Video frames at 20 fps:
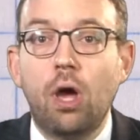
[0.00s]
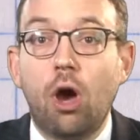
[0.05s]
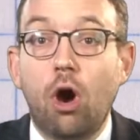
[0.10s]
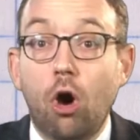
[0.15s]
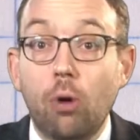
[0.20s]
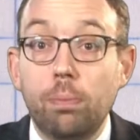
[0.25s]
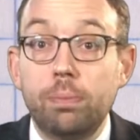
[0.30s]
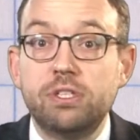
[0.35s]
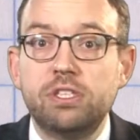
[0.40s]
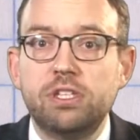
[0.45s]

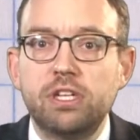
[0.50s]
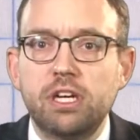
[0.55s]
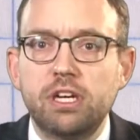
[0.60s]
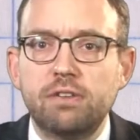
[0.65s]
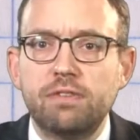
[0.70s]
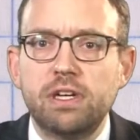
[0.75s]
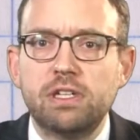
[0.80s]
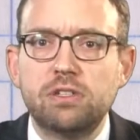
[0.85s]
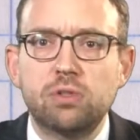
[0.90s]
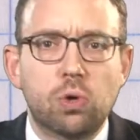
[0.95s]

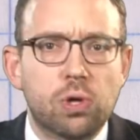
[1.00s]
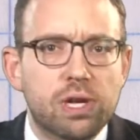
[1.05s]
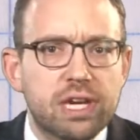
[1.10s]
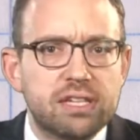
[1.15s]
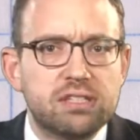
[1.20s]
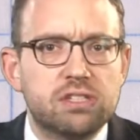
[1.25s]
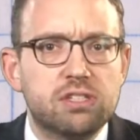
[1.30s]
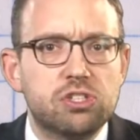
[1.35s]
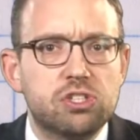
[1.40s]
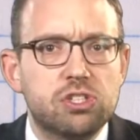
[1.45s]
observe us or
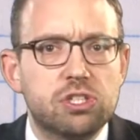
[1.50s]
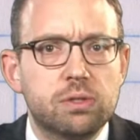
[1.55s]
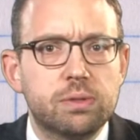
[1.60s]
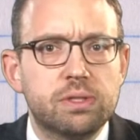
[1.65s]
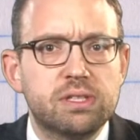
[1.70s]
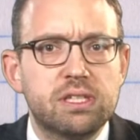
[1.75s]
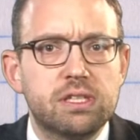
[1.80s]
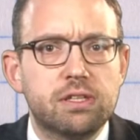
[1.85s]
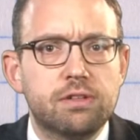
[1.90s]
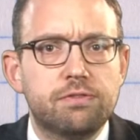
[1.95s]
listen to
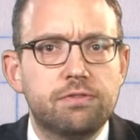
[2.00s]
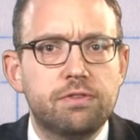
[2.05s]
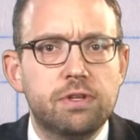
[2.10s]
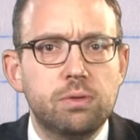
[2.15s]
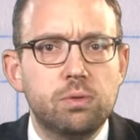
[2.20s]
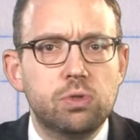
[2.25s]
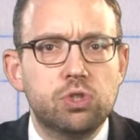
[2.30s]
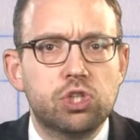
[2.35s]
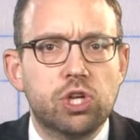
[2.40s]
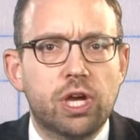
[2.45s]
us in the
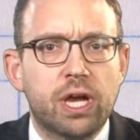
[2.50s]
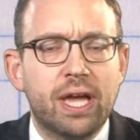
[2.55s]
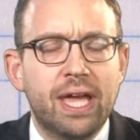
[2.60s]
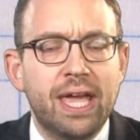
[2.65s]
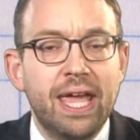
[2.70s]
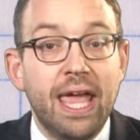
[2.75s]
future.